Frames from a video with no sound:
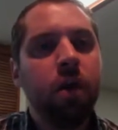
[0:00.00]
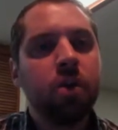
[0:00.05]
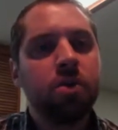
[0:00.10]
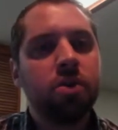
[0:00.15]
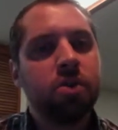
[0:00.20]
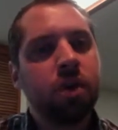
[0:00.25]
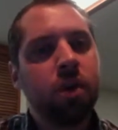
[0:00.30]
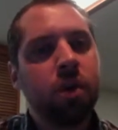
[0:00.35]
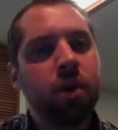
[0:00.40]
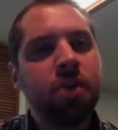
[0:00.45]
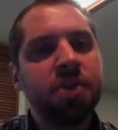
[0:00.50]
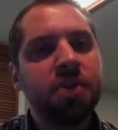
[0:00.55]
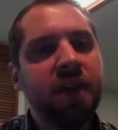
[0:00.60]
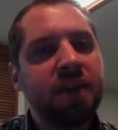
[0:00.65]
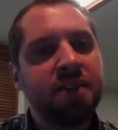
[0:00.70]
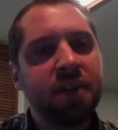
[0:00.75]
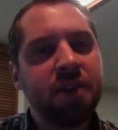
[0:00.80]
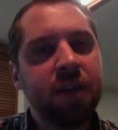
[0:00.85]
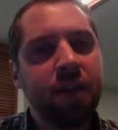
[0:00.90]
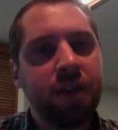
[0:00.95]
So he's
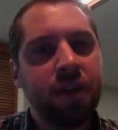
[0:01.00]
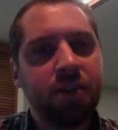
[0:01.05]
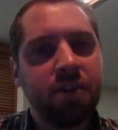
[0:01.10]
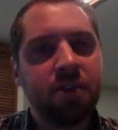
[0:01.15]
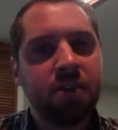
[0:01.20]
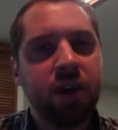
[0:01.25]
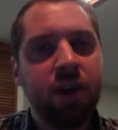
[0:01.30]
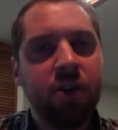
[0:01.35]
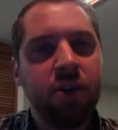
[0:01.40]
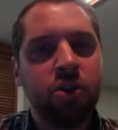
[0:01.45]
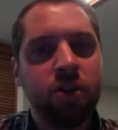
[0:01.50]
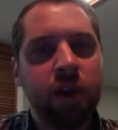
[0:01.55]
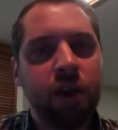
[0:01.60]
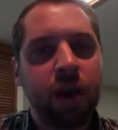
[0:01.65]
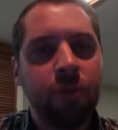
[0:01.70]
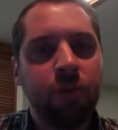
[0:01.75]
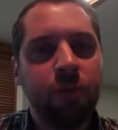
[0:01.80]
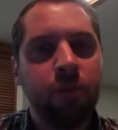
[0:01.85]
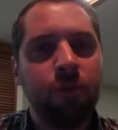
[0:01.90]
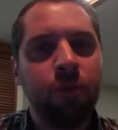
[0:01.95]
not saying that society should
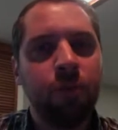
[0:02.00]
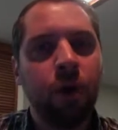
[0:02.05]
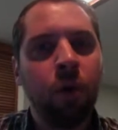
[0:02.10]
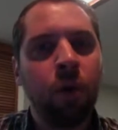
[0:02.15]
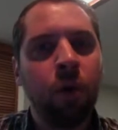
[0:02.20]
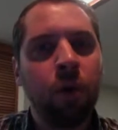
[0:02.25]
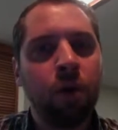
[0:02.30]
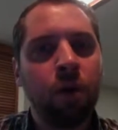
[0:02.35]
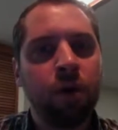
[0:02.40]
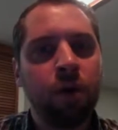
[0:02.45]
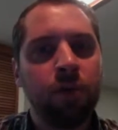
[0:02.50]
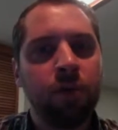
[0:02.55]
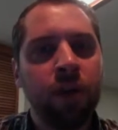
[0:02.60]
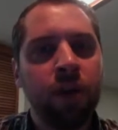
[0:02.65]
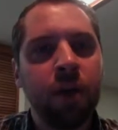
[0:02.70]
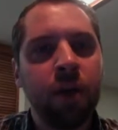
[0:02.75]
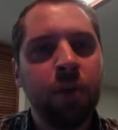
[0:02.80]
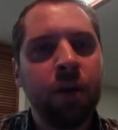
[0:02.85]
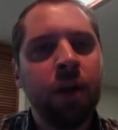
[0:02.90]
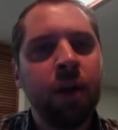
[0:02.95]
not move forward or
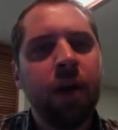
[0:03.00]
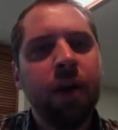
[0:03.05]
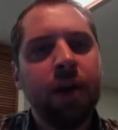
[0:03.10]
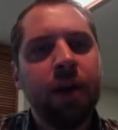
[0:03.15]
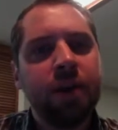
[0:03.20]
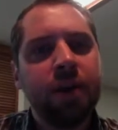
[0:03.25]
develop. He's